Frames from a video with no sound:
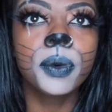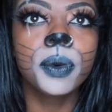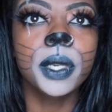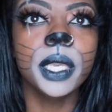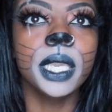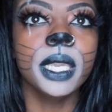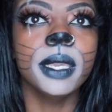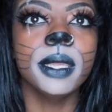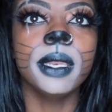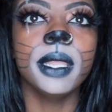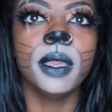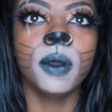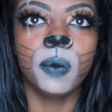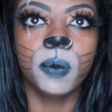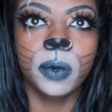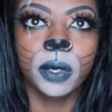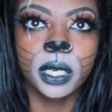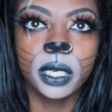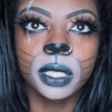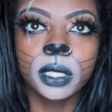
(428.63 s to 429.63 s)
and it
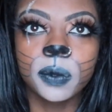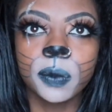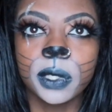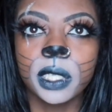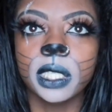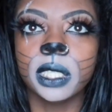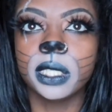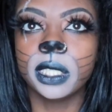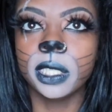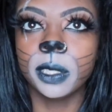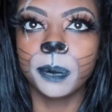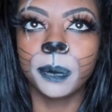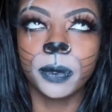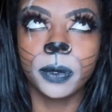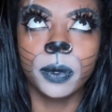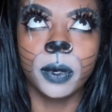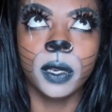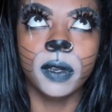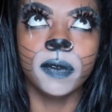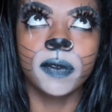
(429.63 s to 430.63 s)
was really
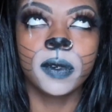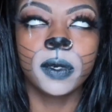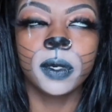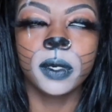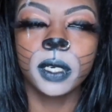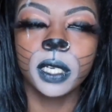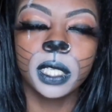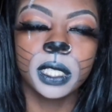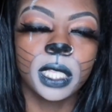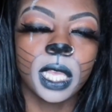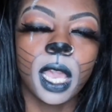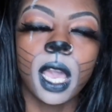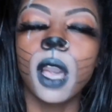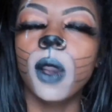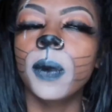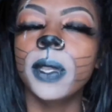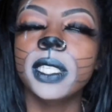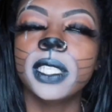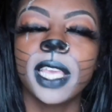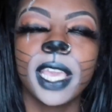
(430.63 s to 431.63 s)
simple. Of course, I
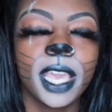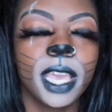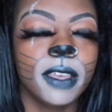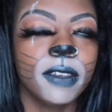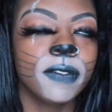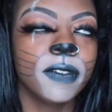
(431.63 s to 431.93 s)
always have